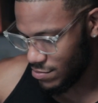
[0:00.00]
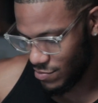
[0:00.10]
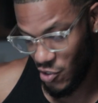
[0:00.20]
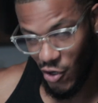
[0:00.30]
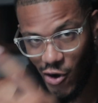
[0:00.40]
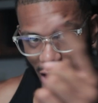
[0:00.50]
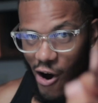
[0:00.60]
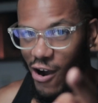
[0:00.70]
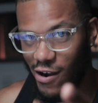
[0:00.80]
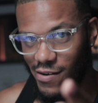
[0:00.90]
your
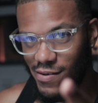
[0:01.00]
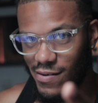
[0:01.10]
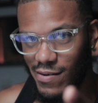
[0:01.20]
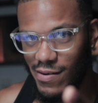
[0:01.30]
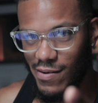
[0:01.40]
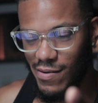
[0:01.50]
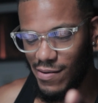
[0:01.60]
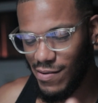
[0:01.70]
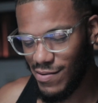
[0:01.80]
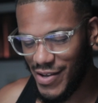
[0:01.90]
car.
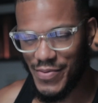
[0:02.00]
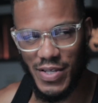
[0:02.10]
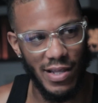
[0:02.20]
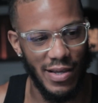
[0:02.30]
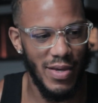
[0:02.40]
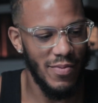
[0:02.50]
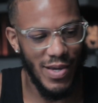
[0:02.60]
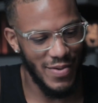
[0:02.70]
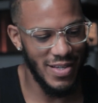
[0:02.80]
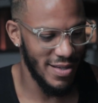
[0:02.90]
No, I'm just kidding. It
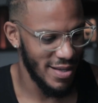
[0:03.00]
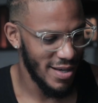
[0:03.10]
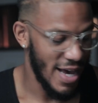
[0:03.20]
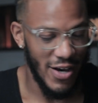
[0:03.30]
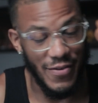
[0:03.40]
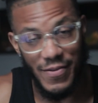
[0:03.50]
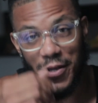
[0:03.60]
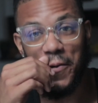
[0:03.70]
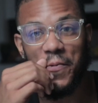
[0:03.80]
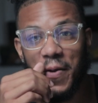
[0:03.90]
may be, I don't even
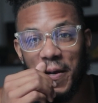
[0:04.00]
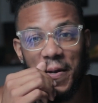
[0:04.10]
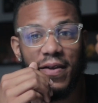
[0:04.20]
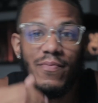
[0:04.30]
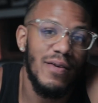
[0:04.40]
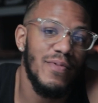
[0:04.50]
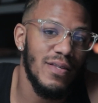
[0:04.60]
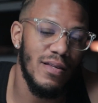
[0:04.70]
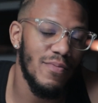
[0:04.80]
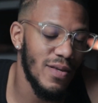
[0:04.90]
know. It
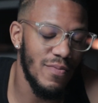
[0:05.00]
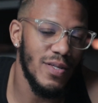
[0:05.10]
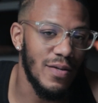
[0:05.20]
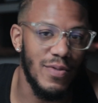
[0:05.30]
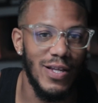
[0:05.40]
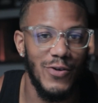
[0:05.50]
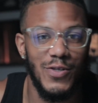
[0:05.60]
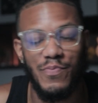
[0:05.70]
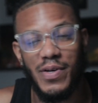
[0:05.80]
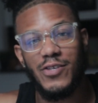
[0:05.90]
may be something
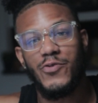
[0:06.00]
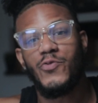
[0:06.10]
else, but you